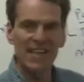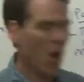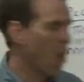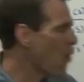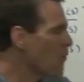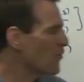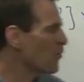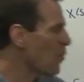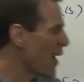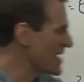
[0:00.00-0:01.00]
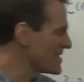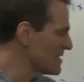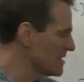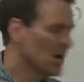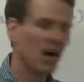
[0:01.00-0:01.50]
they
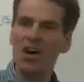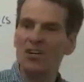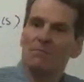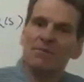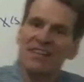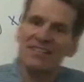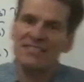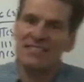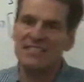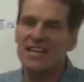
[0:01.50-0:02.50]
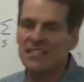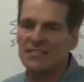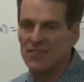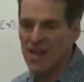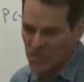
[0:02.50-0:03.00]
overweight unpleasant states
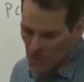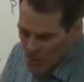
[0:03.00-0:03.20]
of nature